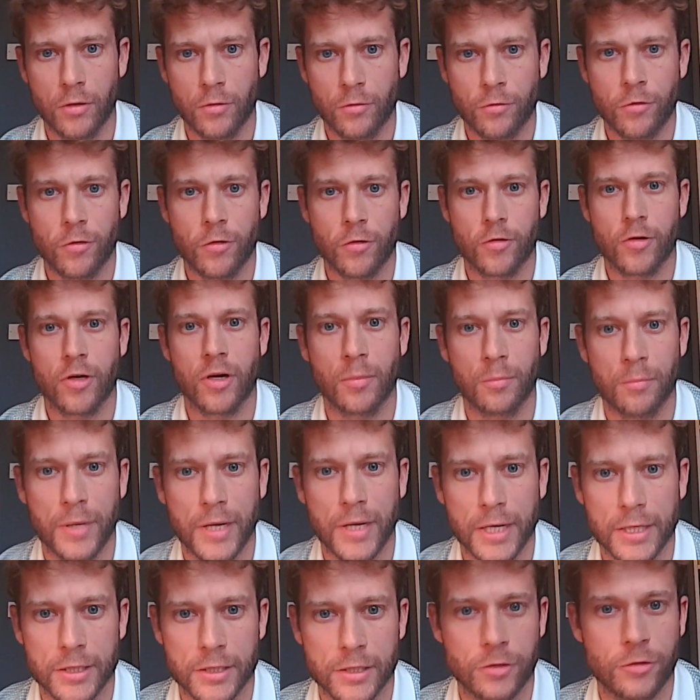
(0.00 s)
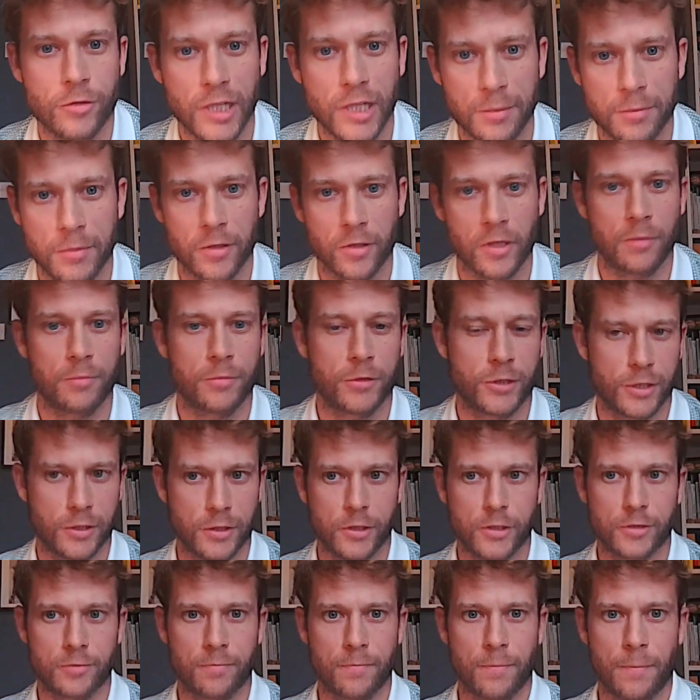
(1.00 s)
for complex treatment
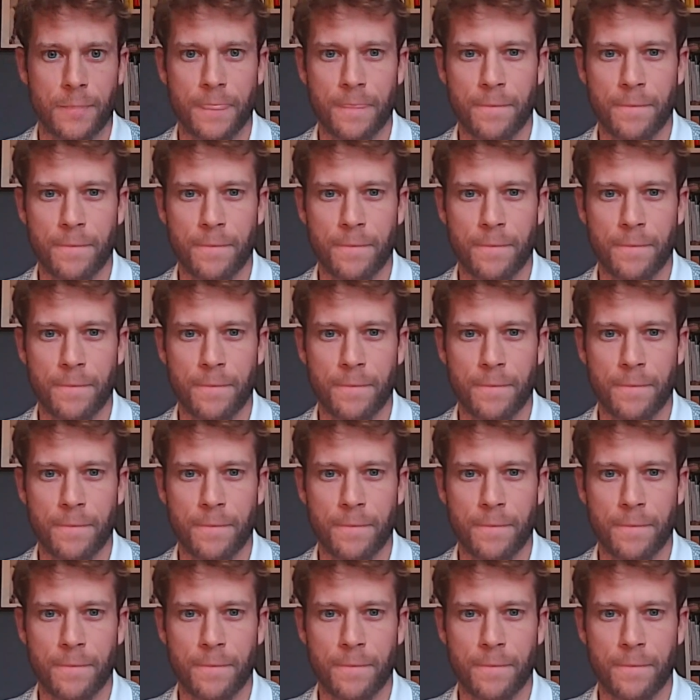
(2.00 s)
options.